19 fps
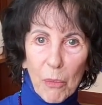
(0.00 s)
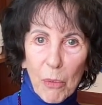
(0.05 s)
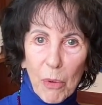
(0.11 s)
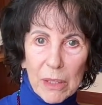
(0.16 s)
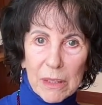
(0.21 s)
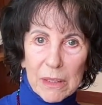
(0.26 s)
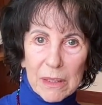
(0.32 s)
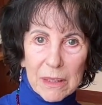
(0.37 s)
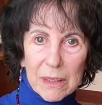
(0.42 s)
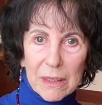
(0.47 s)

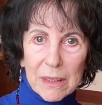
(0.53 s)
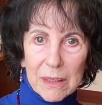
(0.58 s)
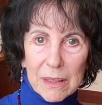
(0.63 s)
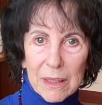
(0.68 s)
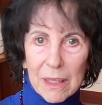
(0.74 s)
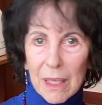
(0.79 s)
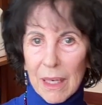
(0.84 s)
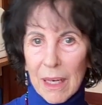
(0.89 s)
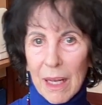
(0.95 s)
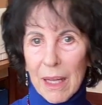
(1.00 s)
wanted,
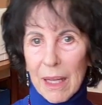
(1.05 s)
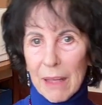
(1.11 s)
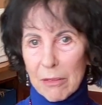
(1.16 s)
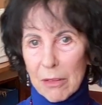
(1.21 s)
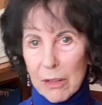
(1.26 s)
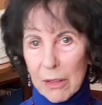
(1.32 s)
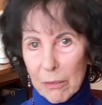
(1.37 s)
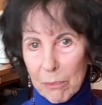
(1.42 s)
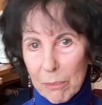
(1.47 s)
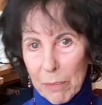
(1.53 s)
and I had
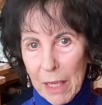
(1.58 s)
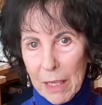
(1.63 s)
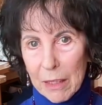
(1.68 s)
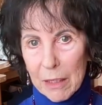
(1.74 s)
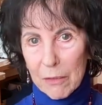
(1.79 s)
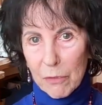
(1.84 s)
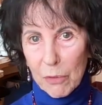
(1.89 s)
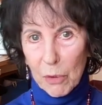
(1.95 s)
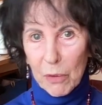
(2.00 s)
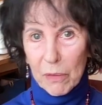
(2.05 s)
back
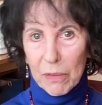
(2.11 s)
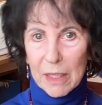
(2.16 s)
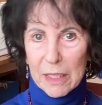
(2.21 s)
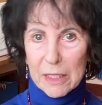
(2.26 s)
and forth.